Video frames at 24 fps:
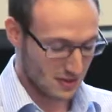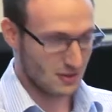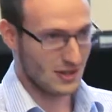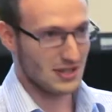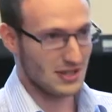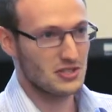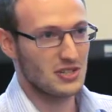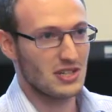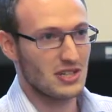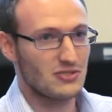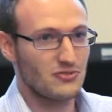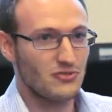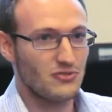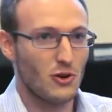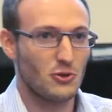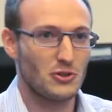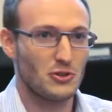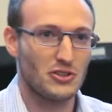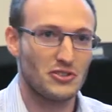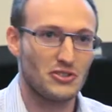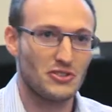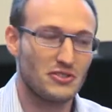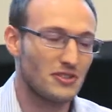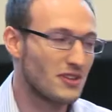Let's just
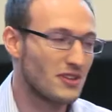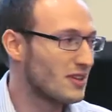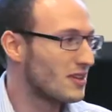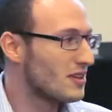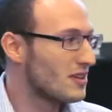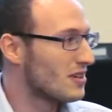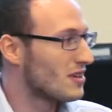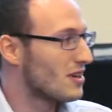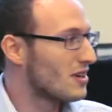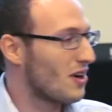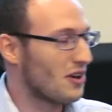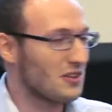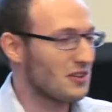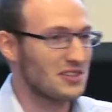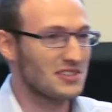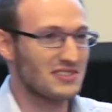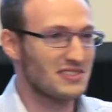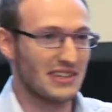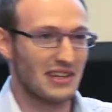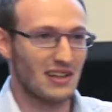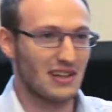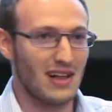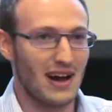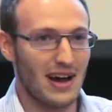focus on a
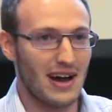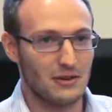single